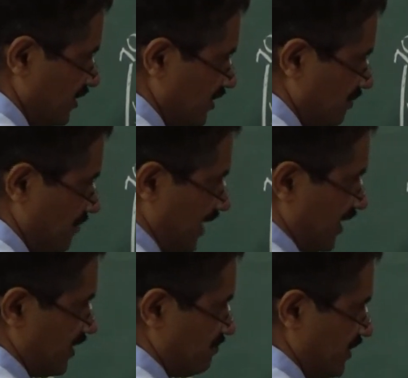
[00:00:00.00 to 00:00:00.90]
in the
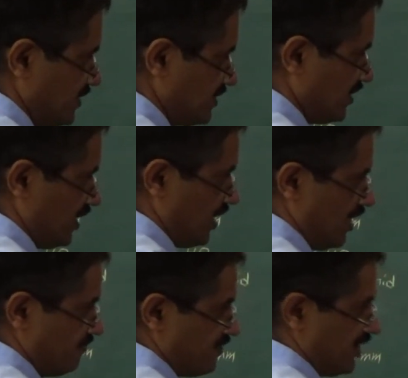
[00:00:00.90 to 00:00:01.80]
bracket. Means I
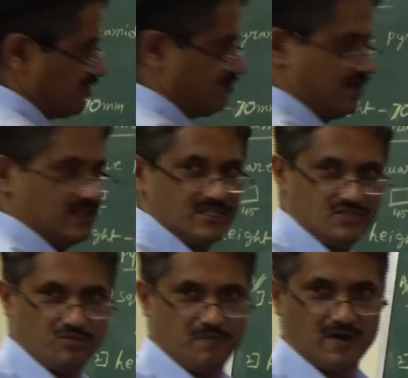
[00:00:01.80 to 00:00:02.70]
have transferred these
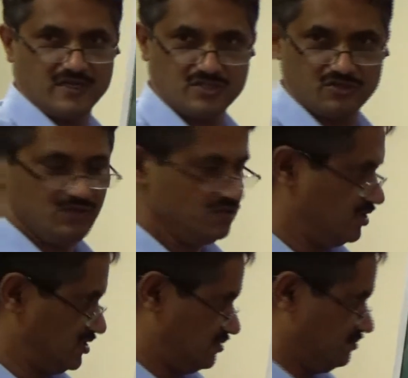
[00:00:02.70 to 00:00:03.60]
2 points to
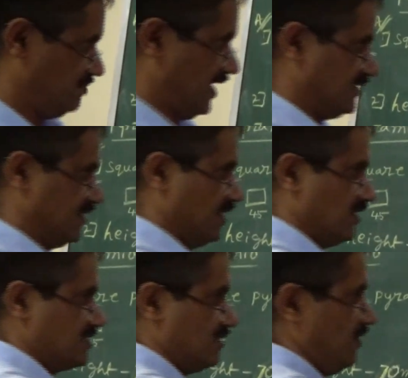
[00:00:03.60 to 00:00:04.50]
this plane.
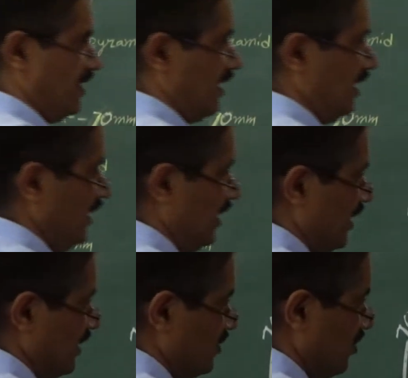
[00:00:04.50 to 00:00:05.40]
Similarly,
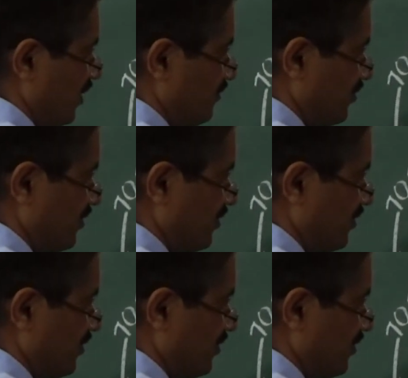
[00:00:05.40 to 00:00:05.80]
you have to